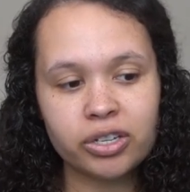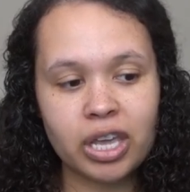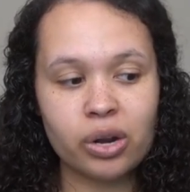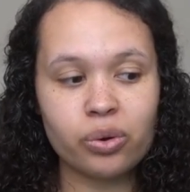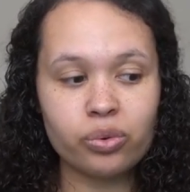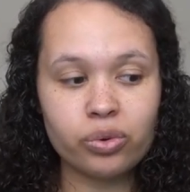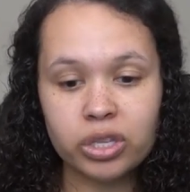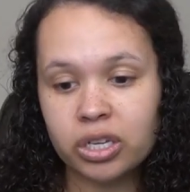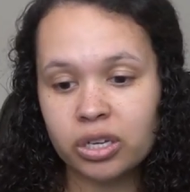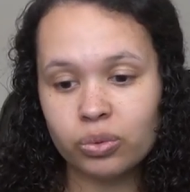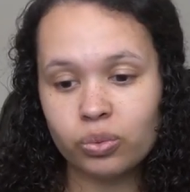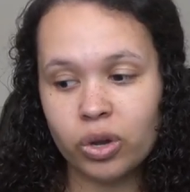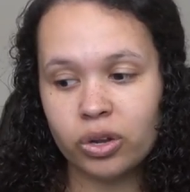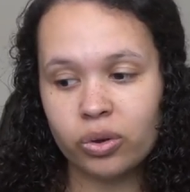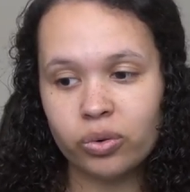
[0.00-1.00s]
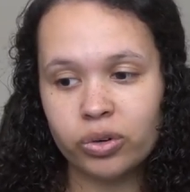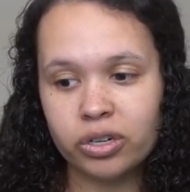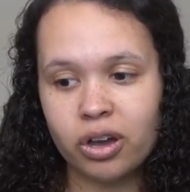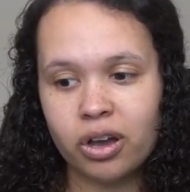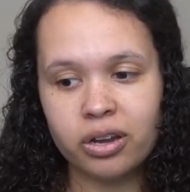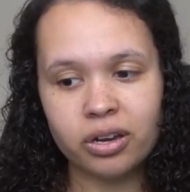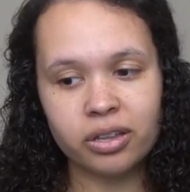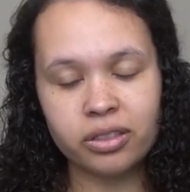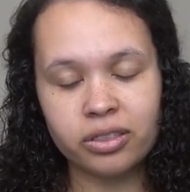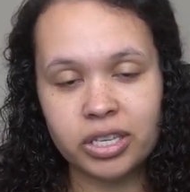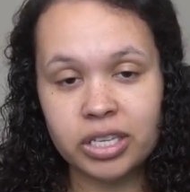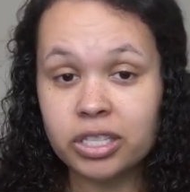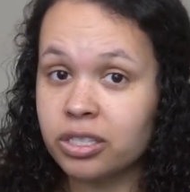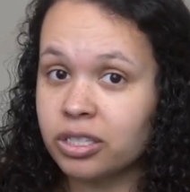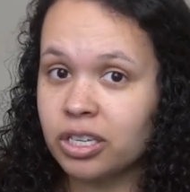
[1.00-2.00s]
They had a really good one going on
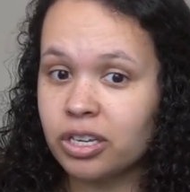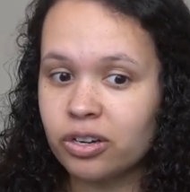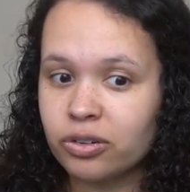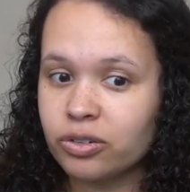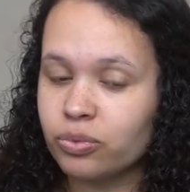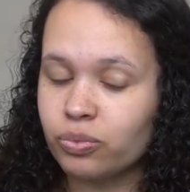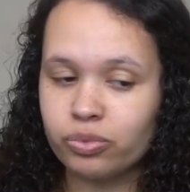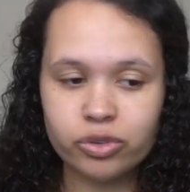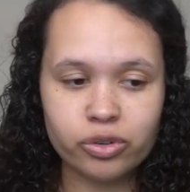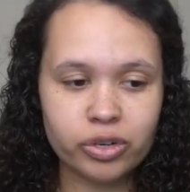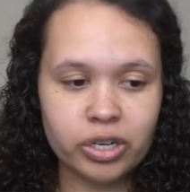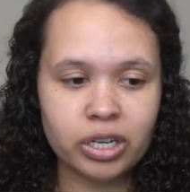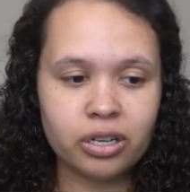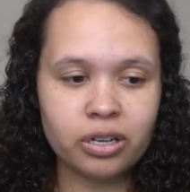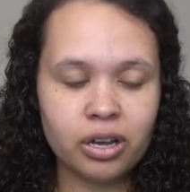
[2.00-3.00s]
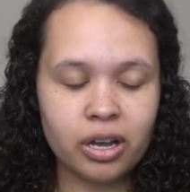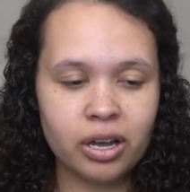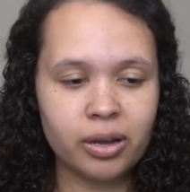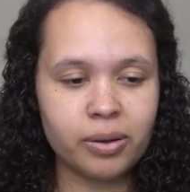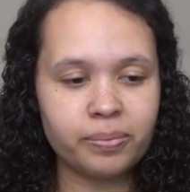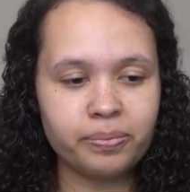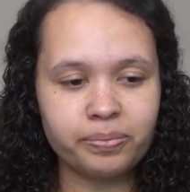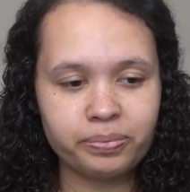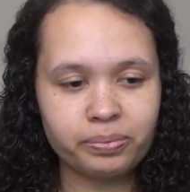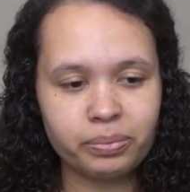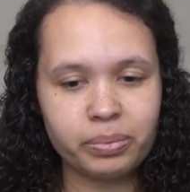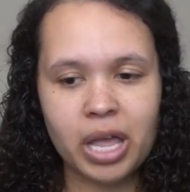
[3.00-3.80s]
this year during um,